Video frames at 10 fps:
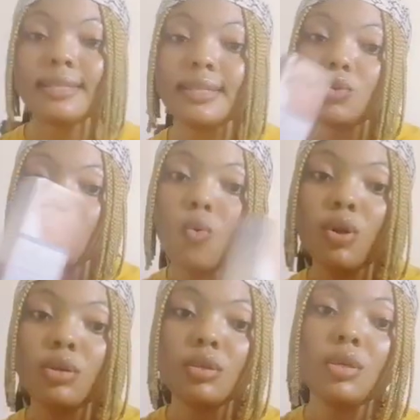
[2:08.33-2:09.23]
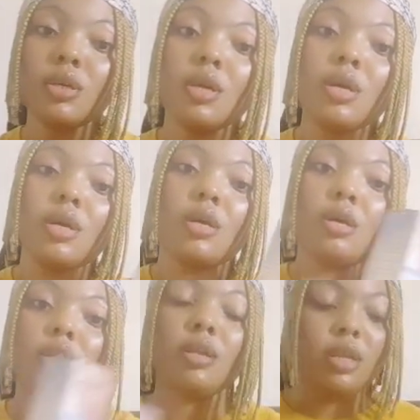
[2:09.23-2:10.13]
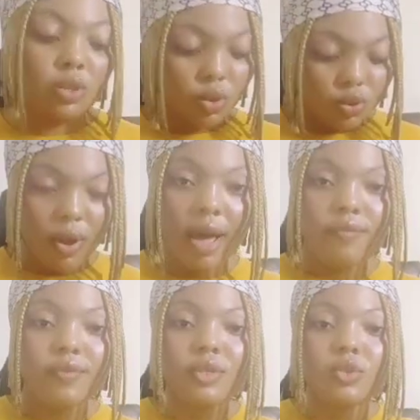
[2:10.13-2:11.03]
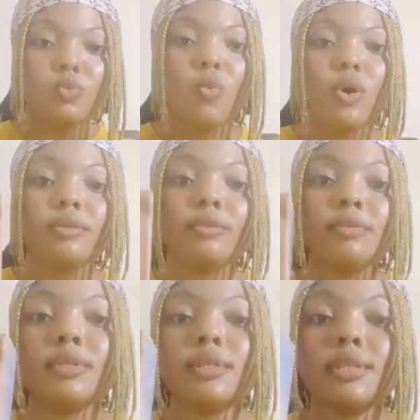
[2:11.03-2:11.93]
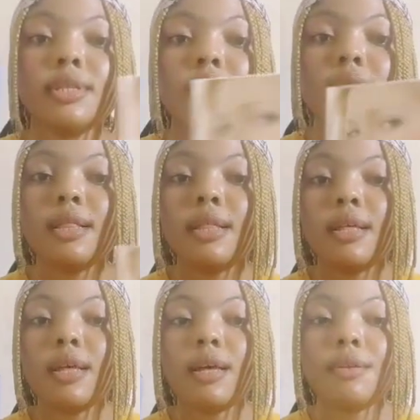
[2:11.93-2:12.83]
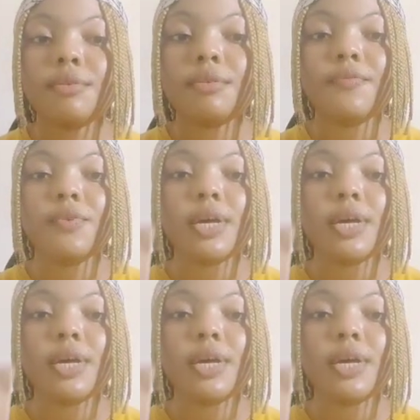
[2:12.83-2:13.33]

this one. It also has this one. I don't know if you